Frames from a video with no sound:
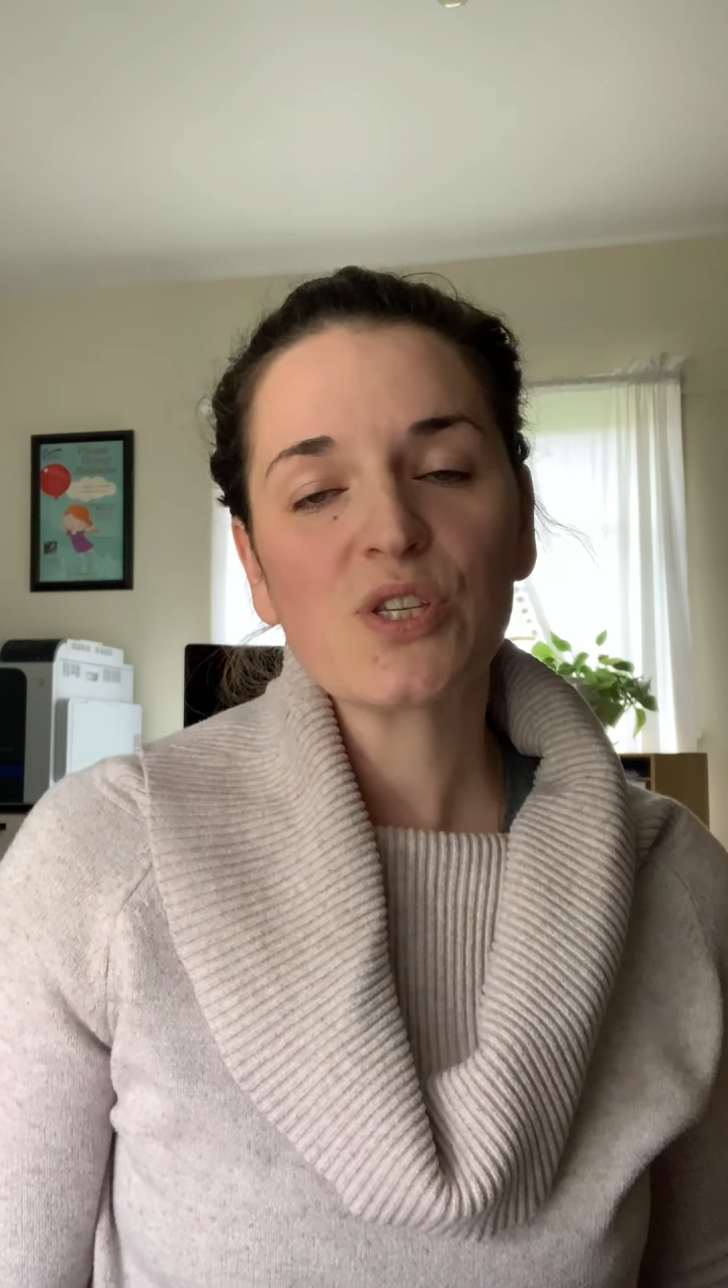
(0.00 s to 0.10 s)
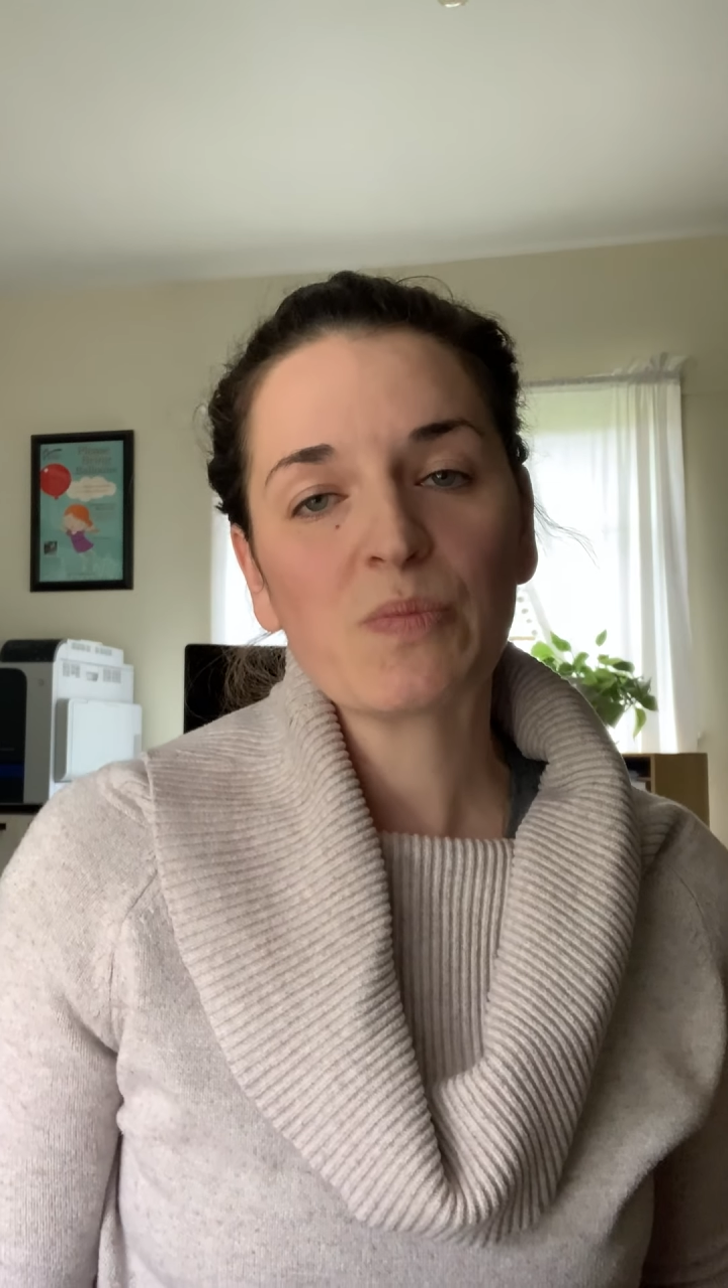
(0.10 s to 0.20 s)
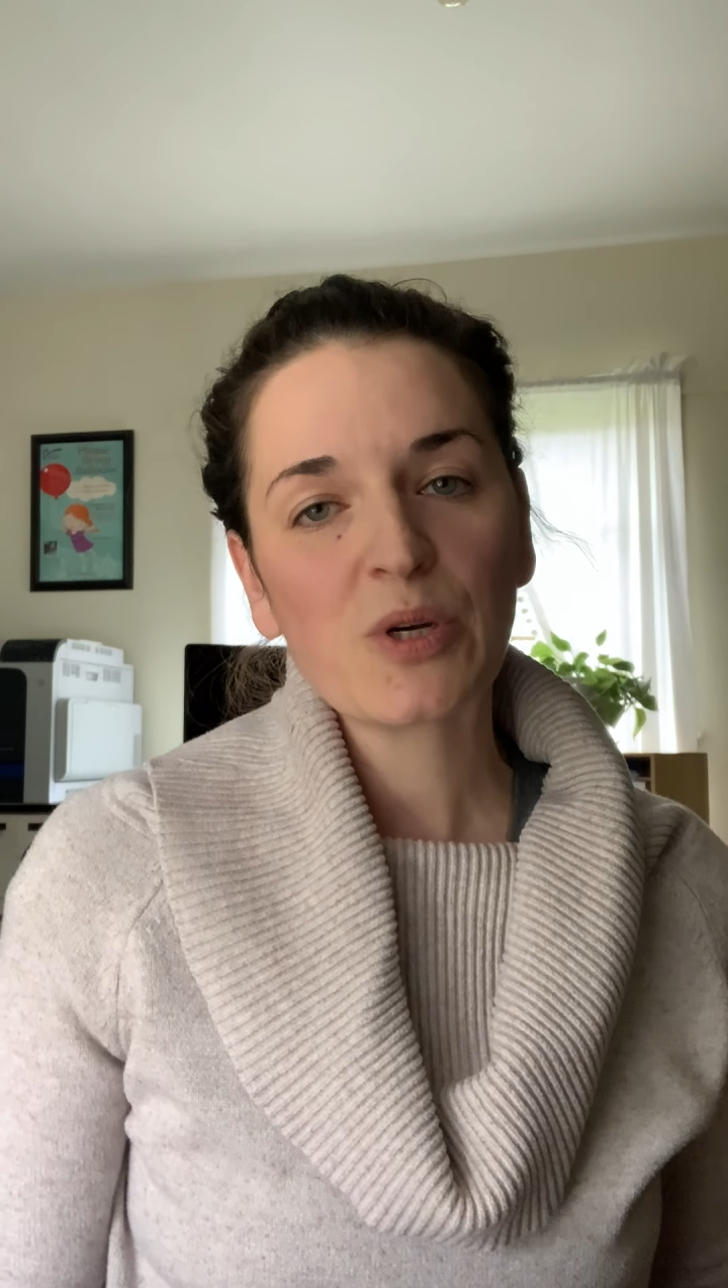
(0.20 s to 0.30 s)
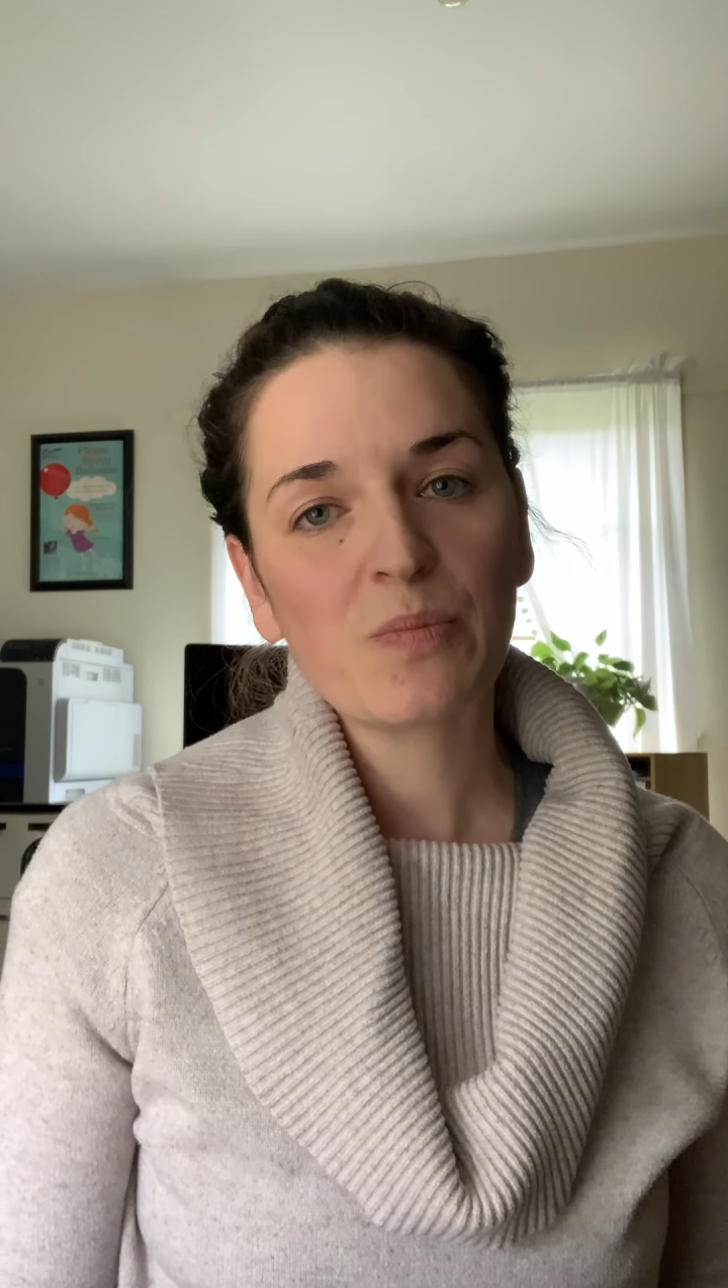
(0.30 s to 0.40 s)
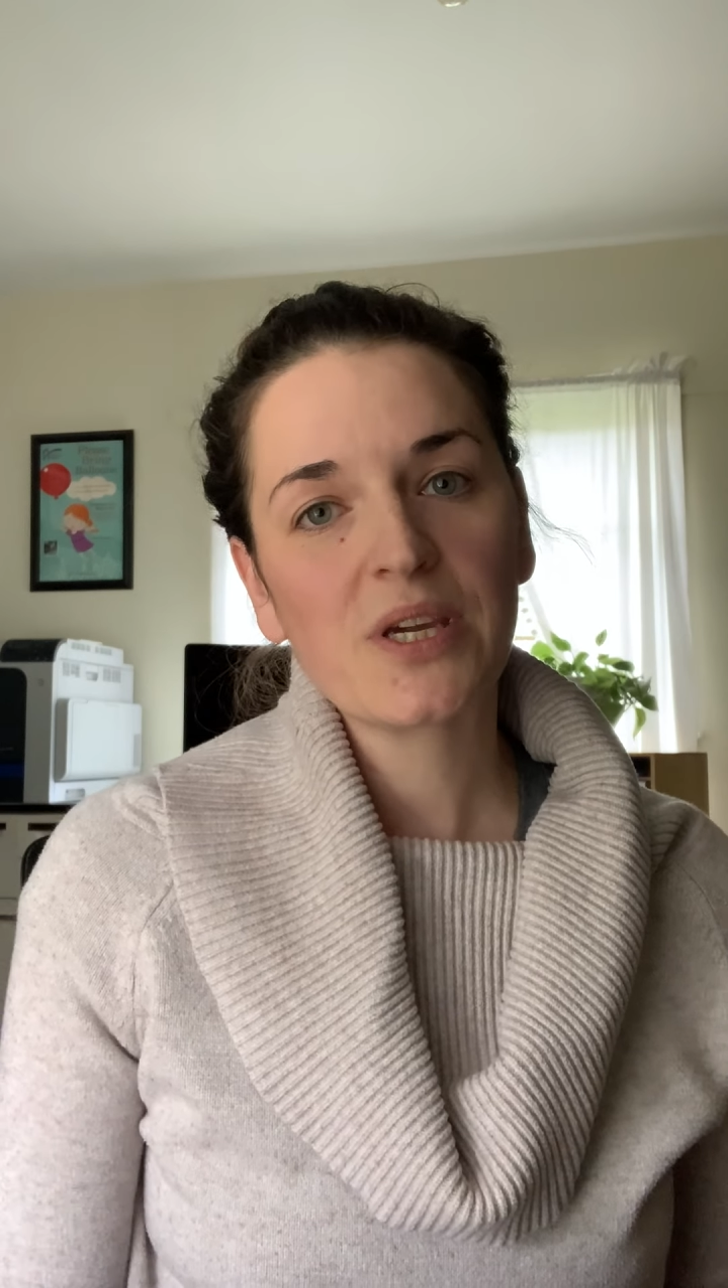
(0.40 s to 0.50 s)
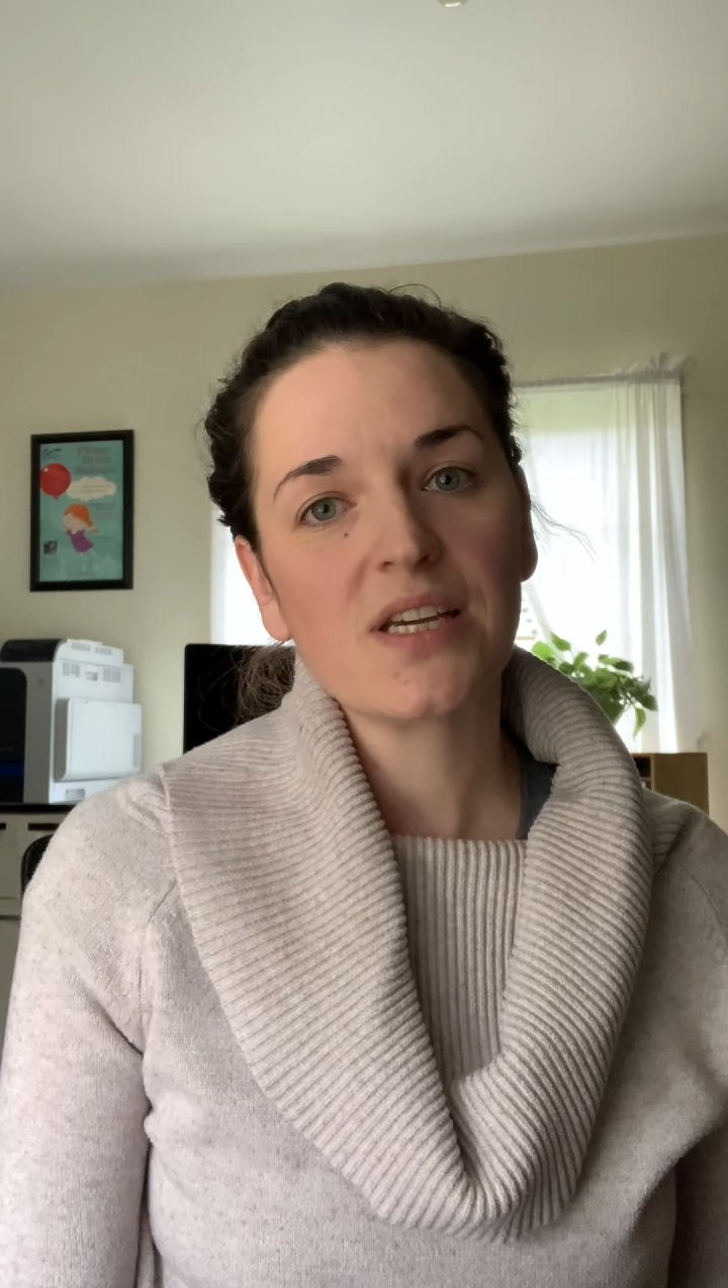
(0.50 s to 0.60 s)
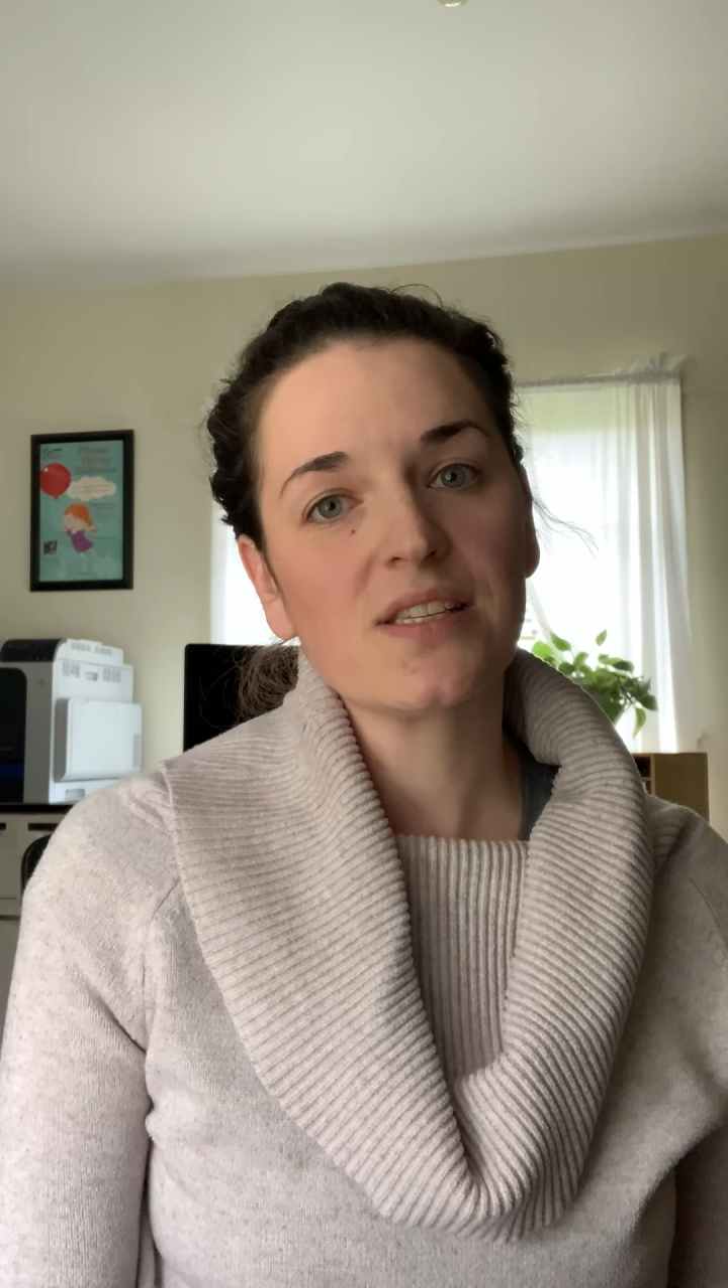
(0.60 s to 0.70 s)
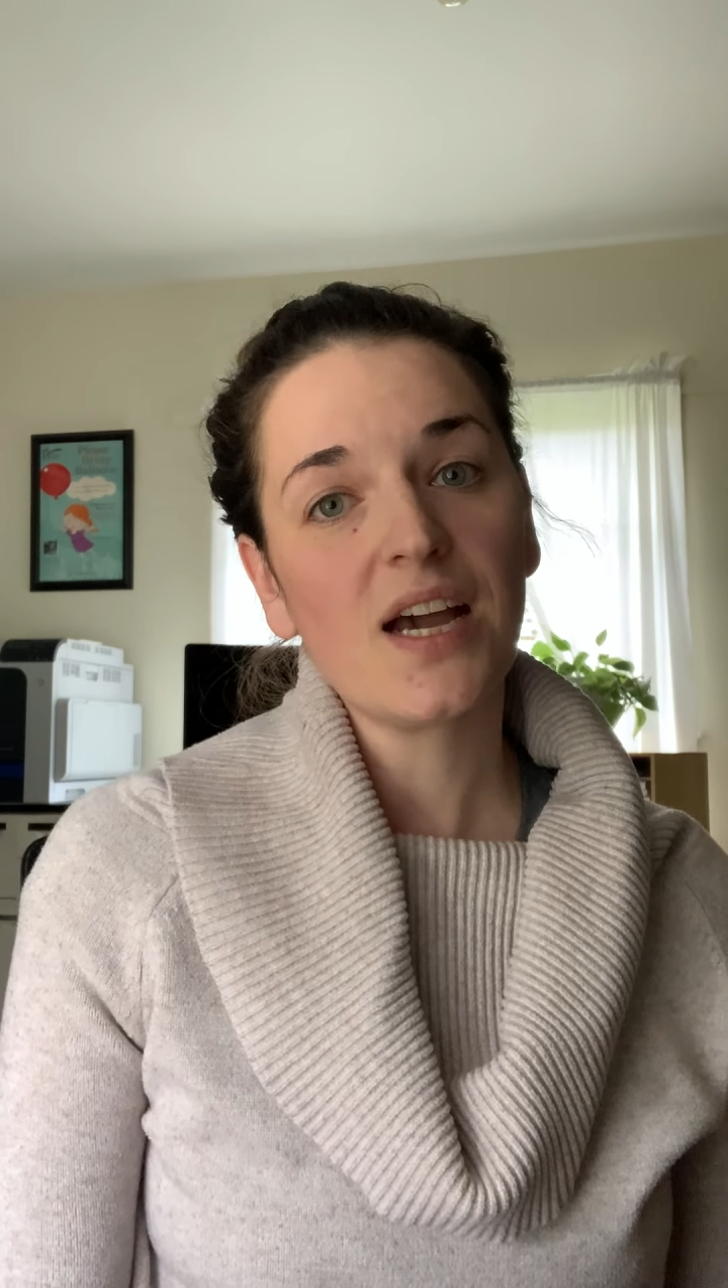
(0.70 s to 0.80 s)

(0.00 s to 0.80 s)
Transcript: this book because